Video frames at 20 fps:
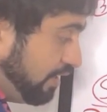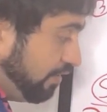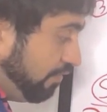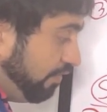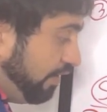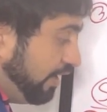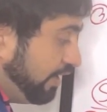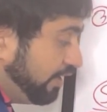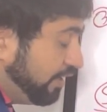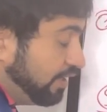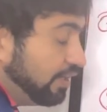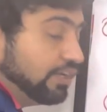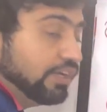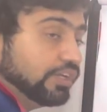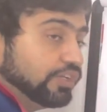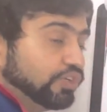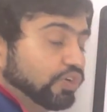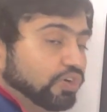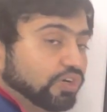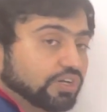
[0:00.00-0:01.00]
When
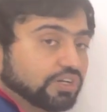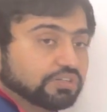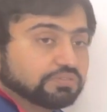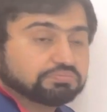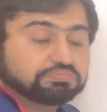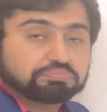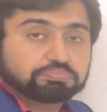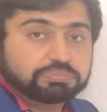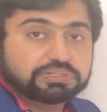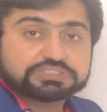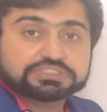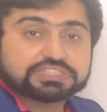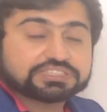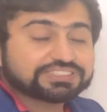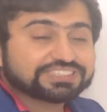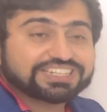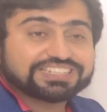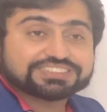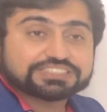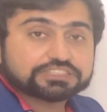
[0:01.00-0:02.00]
your business
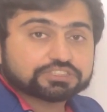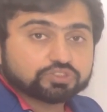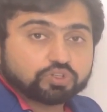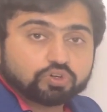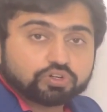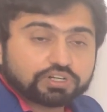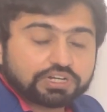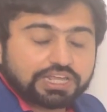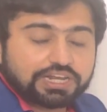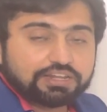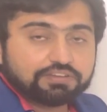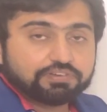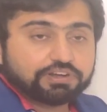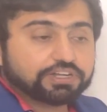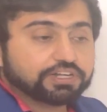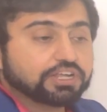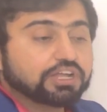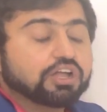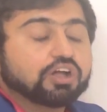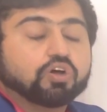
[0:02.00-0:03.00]
case is not
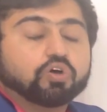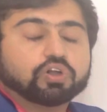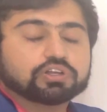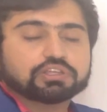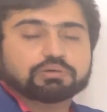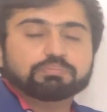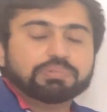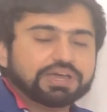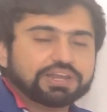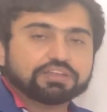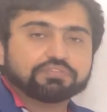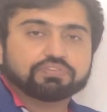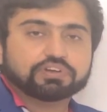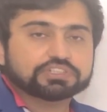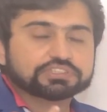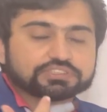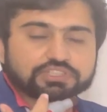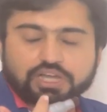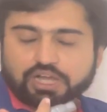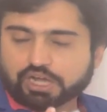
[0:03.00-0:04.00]
relevant or the
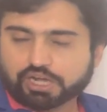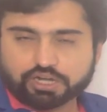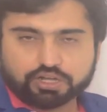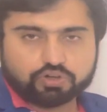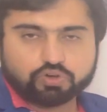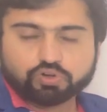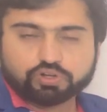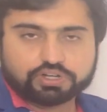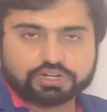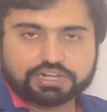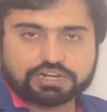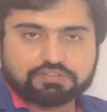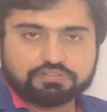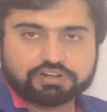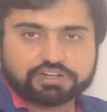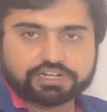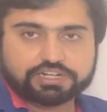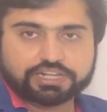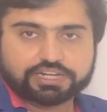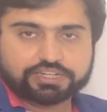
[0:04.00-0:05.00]
benefits are not
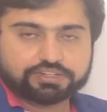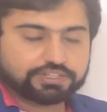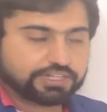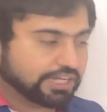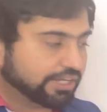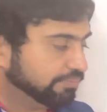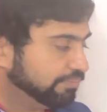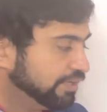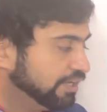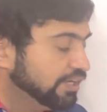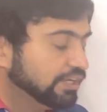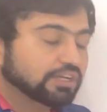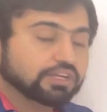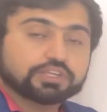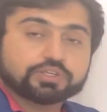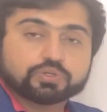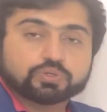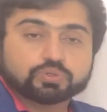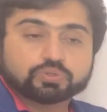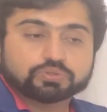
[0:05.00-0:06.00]
relevant at any time,
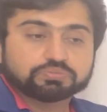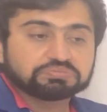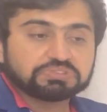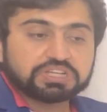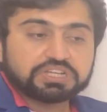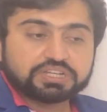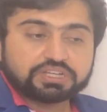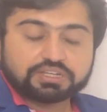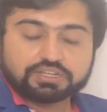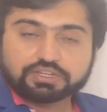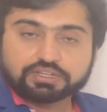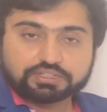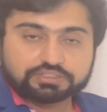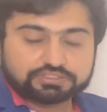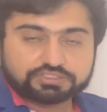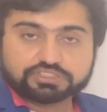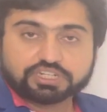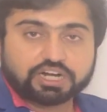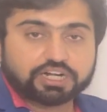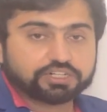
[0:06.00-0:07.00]
you
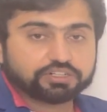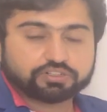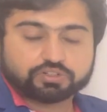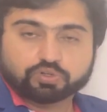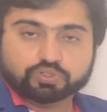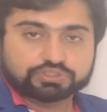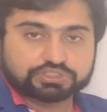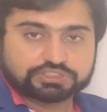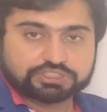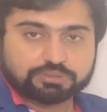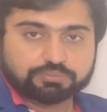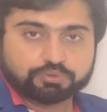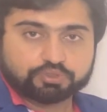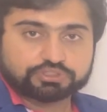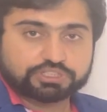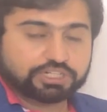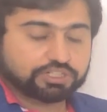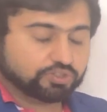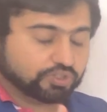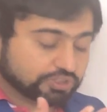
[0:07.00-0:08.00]
start closing the
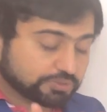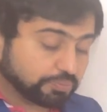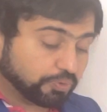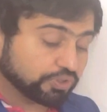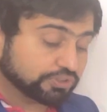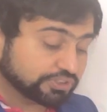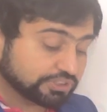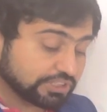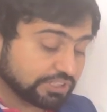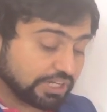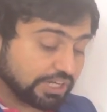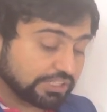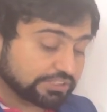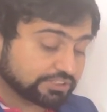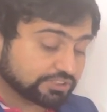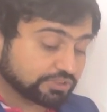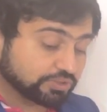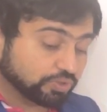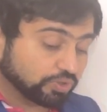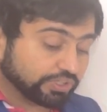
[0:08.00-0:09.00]
project. Your sponsor
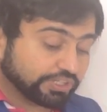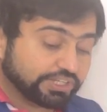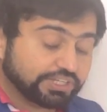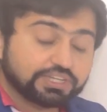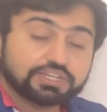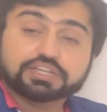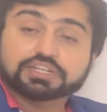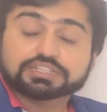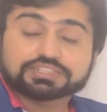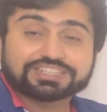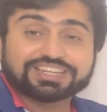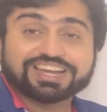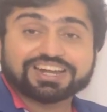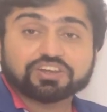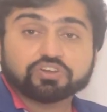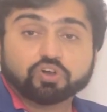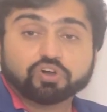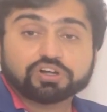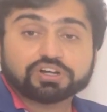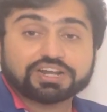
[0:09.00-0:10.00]
asks you, okay, they are
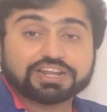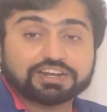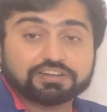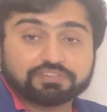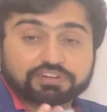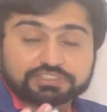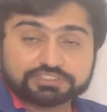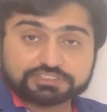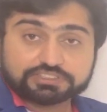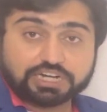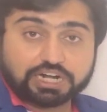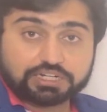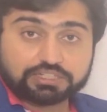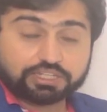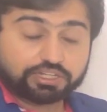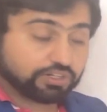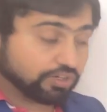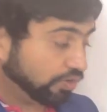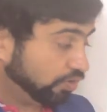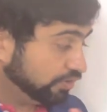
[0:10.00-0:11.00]
not relevant, start the
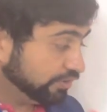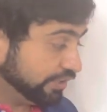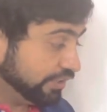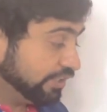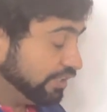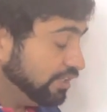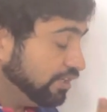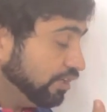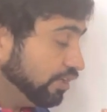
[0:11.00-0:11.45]
closing.